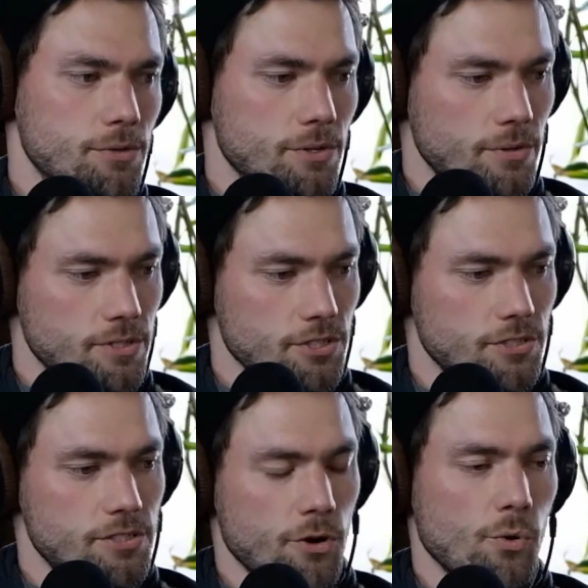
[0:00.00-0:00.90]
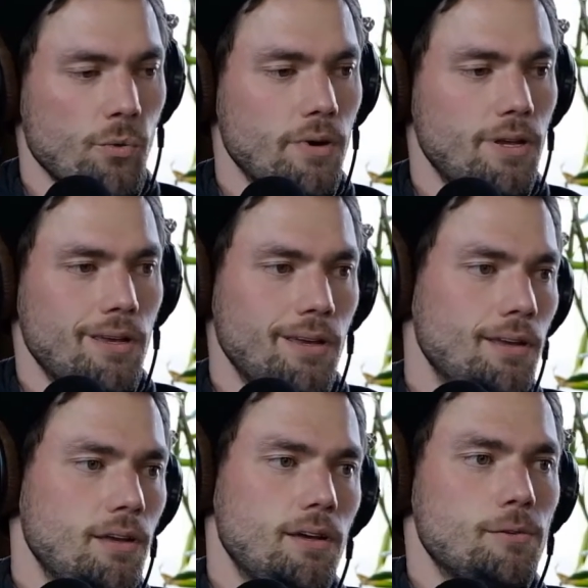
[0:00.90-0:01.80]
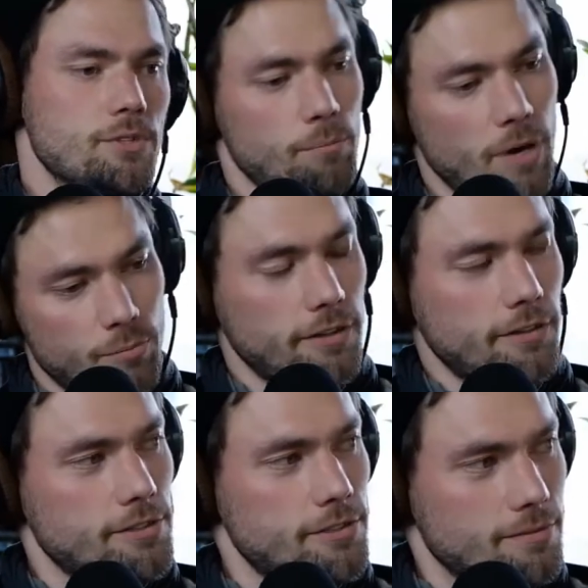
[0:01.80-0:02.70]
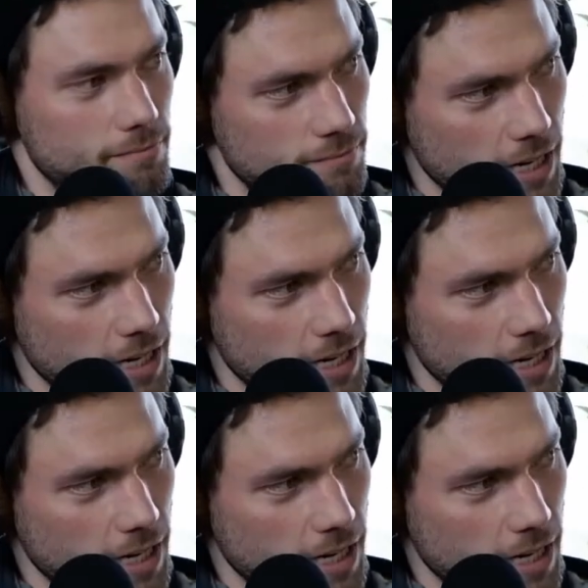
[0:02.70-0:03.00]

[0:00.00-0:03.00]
it was always just so, it was like my brothers.